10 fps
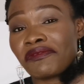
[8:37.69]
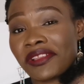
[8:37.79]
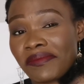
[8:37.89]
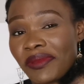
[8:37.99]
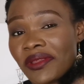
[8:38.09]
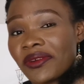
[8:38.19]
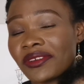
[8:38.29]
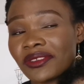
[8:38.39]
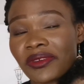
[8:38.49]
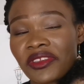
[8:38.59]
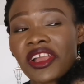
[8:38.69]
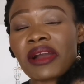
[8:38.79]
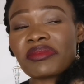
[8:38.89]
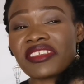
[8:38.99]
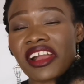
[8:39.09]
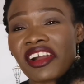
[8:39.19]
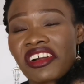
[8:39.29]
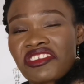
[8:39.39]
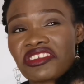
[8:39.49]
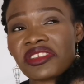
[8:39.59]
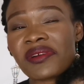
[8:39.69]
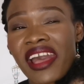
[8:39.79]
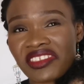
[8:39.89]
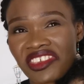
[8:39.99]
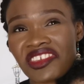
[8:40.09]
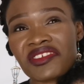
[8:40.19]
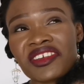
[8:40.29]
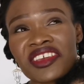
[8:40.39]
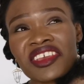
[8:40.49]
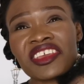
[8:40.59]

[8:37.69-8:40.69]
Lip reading: Filipinos, when you come to their country, they'll ask you,